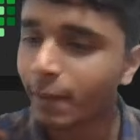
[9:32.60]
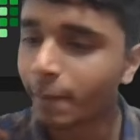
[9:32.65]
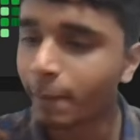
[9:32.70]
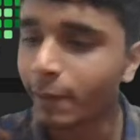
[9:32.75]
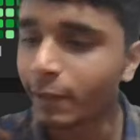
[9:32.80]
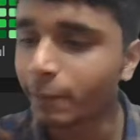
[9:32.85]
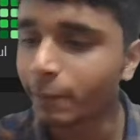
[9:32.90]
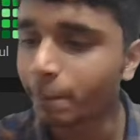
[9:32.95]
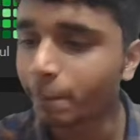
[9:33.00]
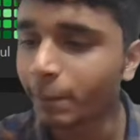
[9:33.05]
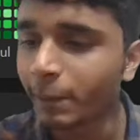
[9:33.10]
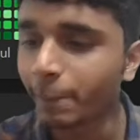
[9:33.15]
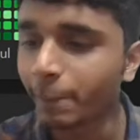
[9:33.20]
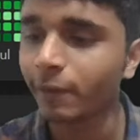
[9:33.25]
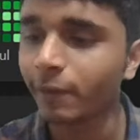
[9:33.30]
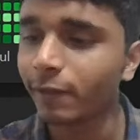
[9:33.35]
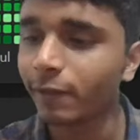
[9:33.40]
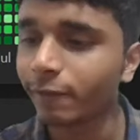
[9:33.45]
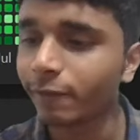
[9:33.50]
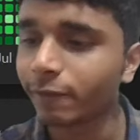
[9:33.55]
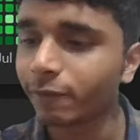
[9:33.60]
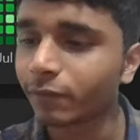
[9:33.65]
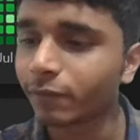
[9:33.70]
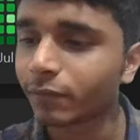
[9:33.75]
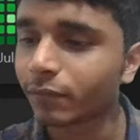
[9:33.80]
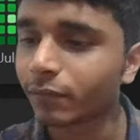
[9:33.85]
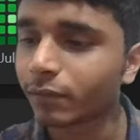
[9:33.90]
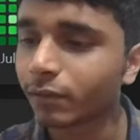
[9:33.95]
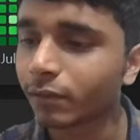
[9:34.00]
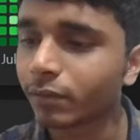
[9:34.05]
But people love,
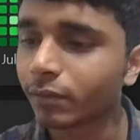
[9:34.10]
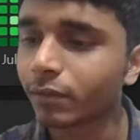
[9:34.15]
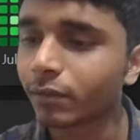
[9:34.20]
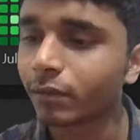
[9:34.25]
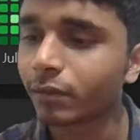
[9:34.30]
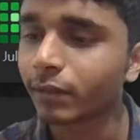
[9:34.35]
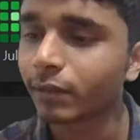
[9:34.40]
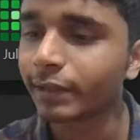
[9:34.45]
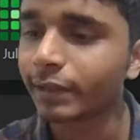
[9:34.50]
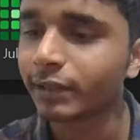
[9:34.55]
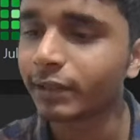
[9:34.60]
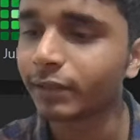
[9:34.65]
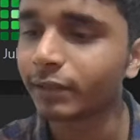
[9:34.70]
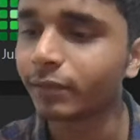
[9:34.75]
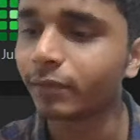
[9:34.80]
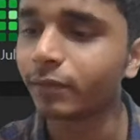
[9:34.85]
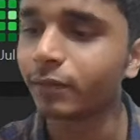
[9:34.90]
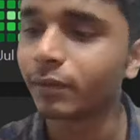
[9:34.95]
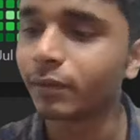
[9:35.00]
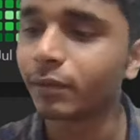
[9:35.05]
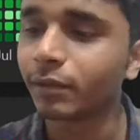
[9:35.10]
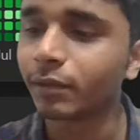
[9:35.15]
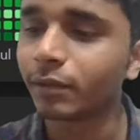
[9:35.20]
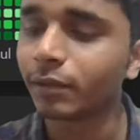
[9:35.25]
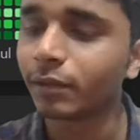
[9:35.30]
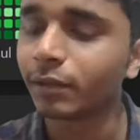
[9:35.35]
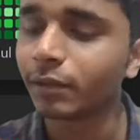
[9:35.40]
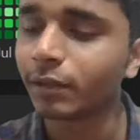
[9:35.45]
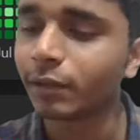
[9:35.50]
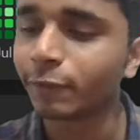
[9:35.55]
I think,
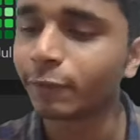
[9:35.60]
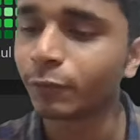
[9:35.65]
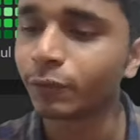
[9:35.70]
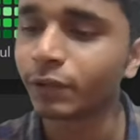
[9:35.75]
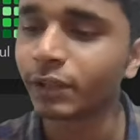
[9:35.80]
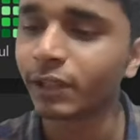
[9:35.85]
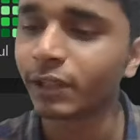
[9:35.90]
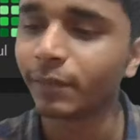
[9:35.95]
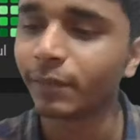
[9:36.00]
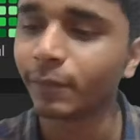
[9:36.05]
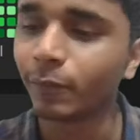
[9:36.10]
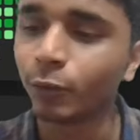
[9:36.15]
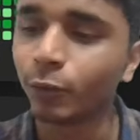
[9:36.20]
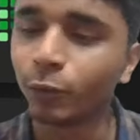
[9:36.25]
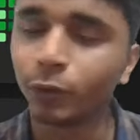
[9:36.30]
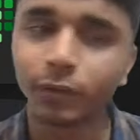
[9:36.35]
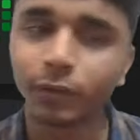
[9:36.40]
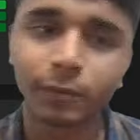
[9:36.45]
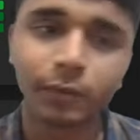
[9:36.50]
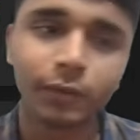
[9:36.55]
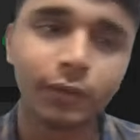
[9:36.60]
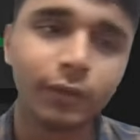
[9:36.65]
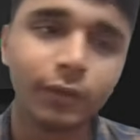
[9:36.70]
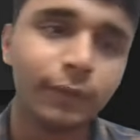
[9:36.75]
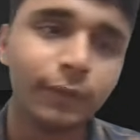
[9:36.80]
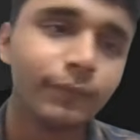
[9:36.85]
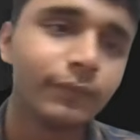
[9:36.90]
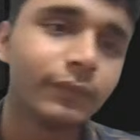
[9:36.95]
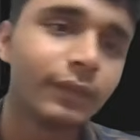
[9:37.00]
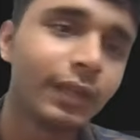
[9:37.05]
love to see more
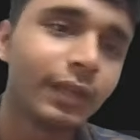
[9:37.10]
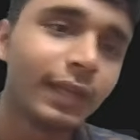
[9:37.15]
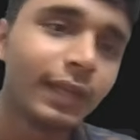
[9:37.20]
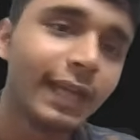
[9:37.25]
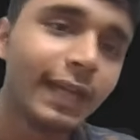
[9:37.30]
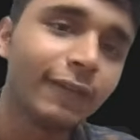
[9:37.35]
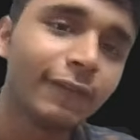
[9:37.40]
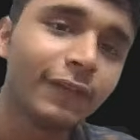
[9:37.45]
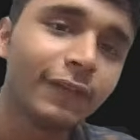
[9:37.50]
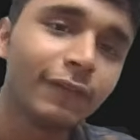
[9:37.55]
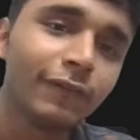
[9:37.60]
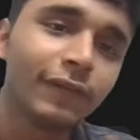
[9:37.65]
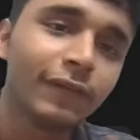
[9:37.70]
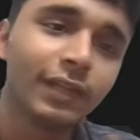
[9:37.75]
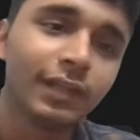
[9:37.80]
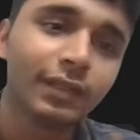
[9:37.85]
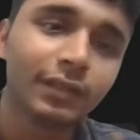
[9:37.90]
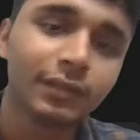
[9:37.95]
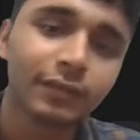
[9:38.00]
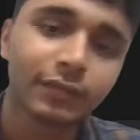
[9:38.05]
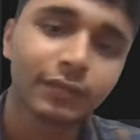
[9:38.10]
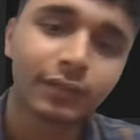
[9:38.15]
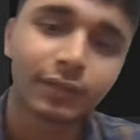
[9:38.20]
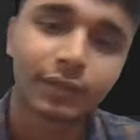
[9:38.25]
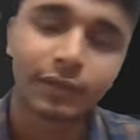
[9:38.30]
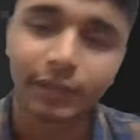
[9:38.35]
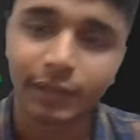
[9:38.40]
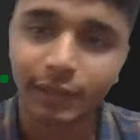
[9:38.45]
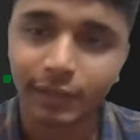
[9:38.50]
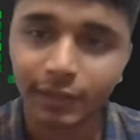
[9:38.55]
like when we
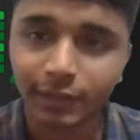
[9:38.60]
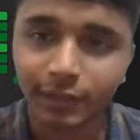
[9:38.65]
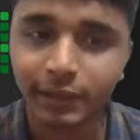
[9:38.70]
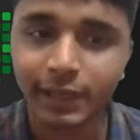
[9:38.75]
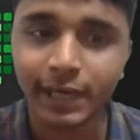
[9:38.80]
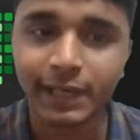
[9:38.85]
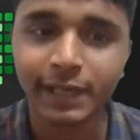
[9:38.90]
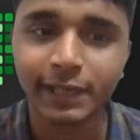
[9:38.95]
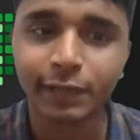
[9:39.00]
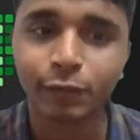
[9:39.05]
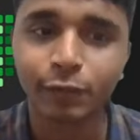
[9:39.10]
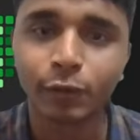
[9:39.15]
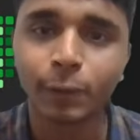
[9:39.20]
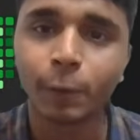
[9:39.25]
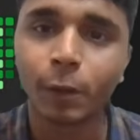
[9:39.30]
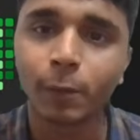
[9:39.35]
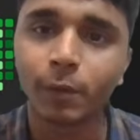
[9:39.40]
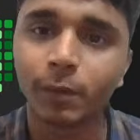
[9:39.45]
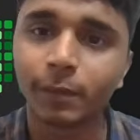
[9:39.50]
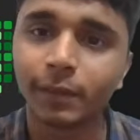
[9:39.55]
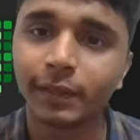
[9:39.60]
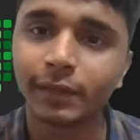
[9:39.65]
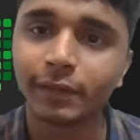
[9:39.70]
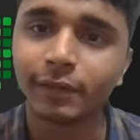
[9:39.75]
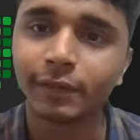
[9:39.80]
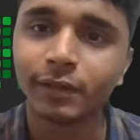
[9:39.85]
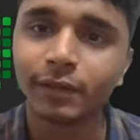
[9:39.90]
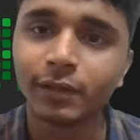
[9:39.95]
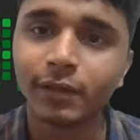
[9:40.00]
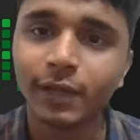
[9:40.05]
get into a problem
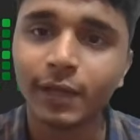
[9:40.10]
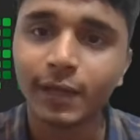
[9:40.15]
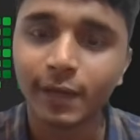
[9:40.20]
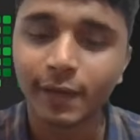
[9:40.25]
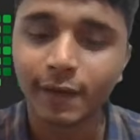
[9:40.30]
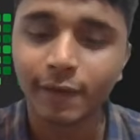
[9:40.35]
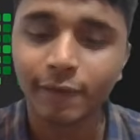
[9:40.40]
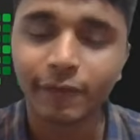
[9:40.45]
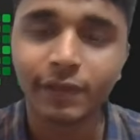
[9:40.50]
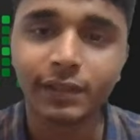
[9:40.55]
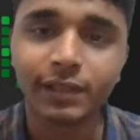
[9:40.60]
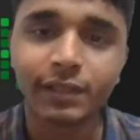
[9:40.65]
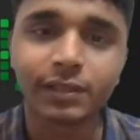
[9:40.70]
and we